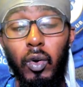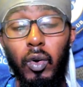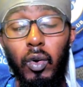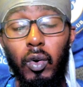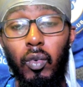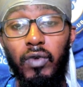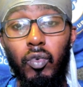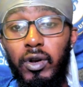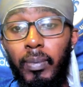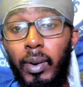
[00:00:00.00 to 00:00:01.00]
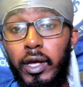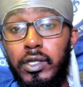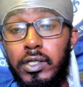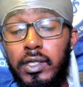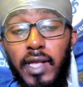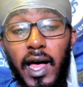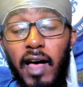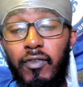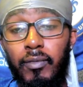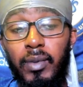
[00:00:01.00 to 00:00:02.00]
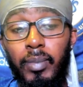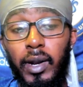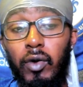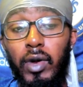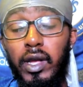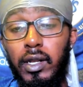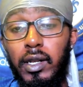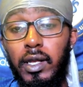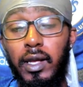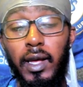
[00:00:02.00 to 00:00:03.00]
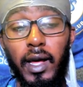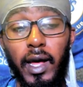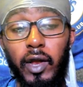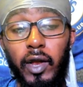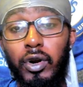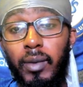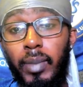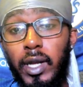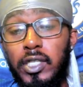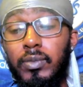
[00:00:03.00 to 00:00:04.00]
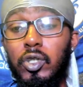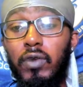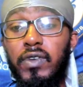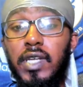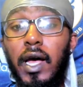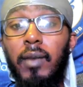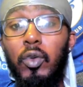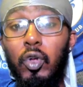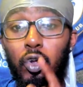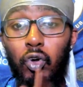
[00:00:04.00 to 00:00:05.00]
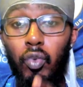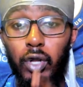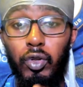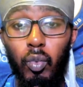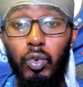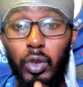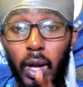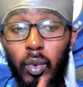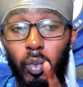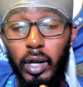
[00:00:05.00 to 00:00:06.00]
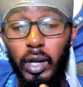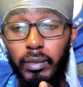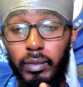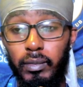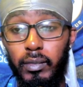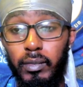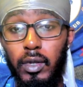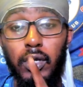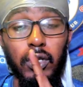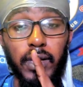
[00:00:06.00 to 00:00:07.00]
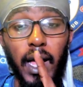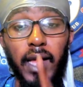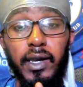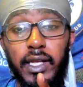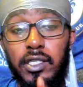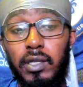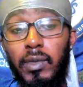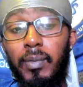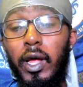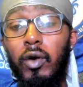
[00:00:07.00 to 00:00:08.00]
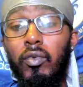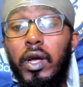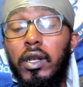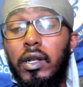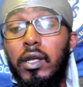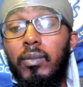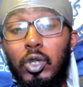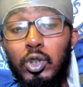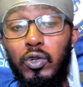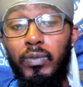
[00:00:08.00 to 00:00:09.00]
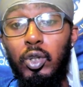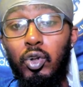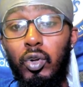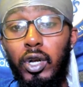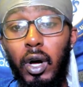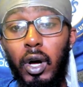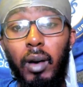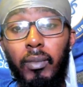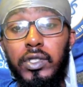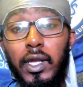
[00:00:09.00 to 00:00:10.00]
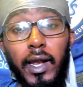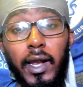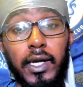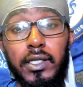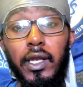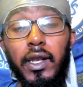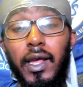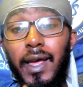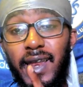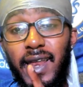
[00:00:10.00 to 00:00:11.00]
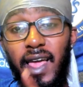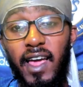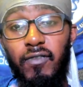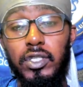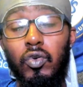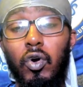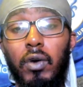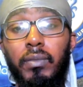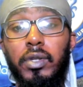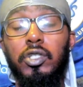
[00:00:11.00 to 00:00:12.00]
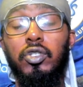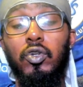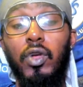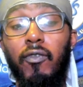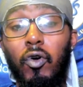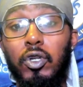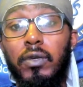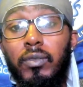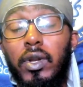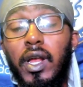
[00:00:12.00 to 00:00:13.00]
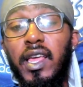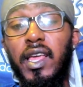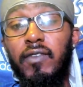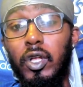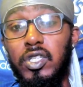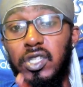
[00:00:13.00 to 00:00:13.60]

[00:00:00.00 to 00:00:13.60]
with all the players that haven't been playing regularly and are on the bench majority of the time, you are the number one that needs to be playing regularly, because you've been doing the utmost. And like I said, in every single competition, you have contributed and given us